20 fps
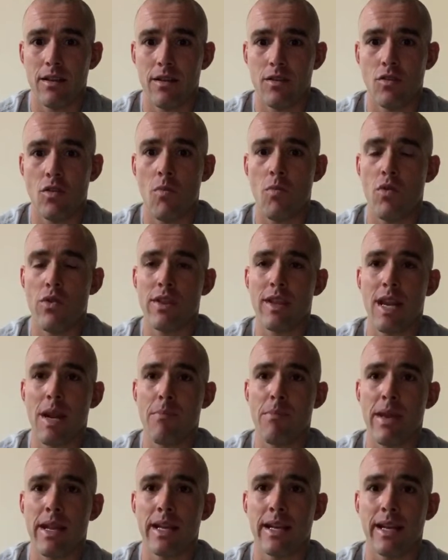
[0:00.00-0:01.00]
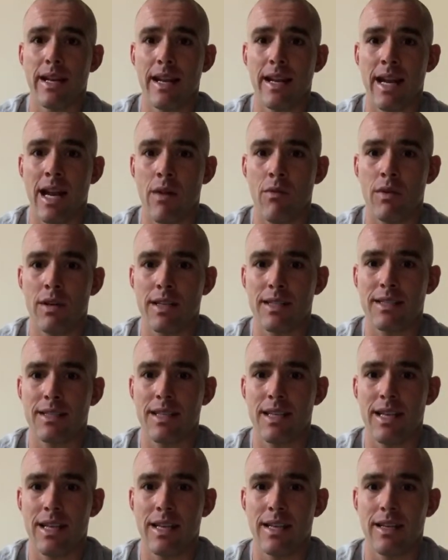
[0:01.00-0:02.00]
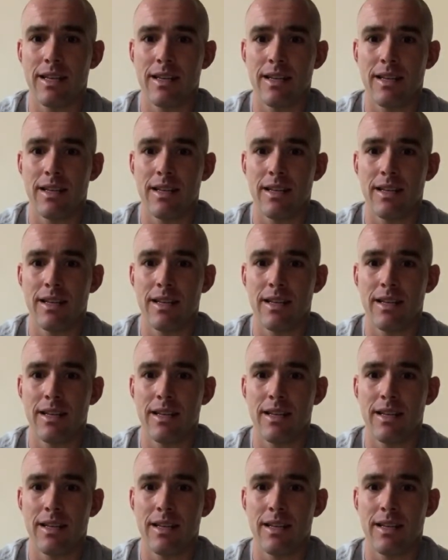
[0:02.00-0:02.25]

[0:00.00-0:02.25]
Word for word: no more than a minute, and I want to see